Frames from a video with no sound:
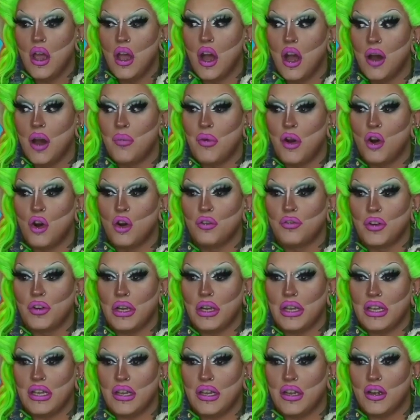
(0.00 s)
Over
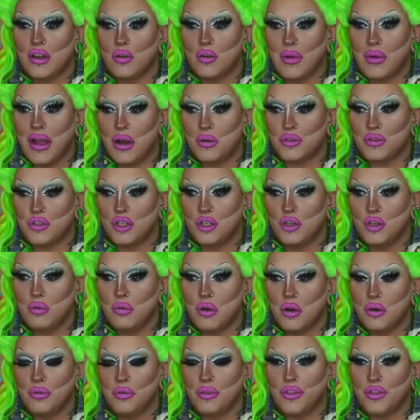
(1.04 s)
in Route
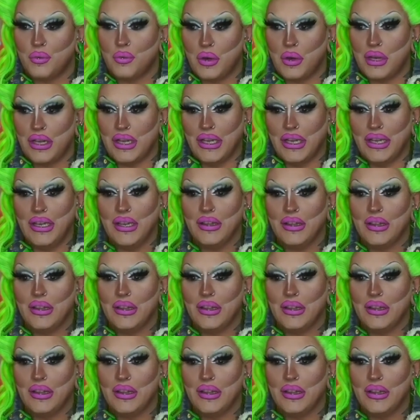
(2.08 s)
203,